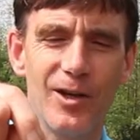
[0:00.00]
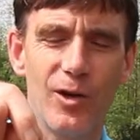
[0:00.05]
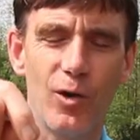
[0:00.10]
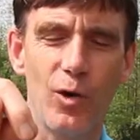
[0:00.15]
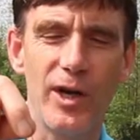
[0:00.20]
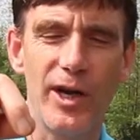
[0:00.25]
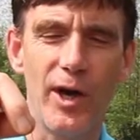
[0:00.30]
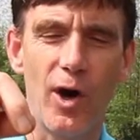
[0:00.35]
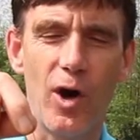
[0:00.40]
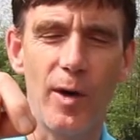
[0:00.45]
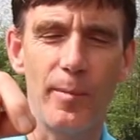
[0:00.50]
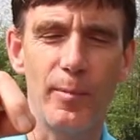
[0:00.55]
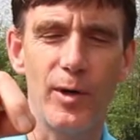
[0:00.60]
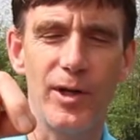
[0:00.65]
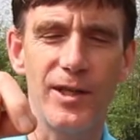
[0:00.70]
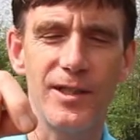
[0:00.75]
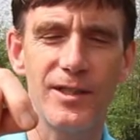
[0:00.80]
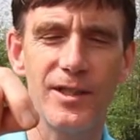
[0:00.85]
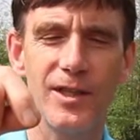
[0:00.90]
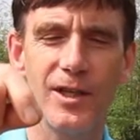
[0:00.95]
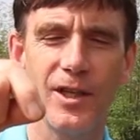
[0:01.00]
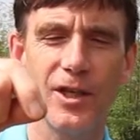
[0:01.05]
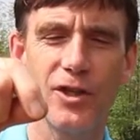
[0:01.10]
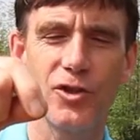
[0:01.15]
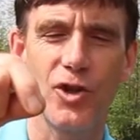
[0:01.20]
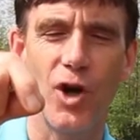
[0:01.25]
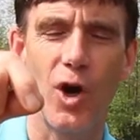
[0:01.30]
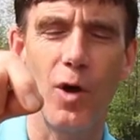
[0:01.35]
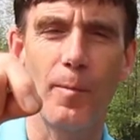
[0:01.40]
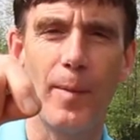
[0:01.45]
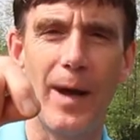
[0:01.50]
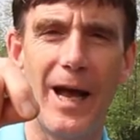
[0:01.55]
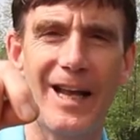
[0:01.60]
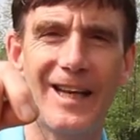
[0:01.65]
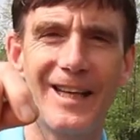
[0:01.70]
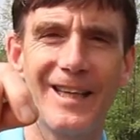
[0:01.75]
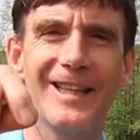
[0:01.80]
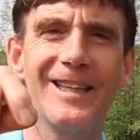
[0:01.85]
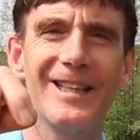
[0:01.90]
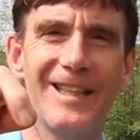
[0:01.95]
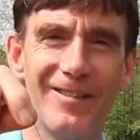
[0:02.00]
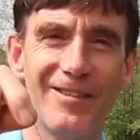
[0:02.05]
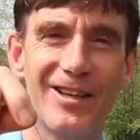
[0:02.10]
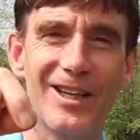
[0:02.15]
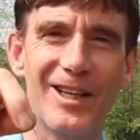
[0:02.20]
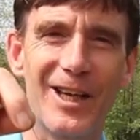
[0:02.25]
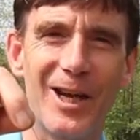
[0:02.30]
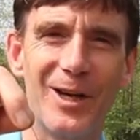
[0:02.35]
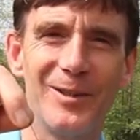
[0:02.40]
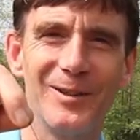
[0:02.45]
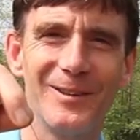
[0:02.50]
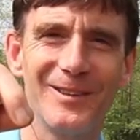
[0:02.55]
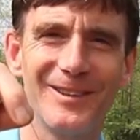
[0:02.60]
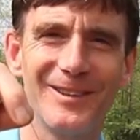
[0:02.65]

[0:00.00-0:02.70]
Oily hybrids, trial pack, give it a go.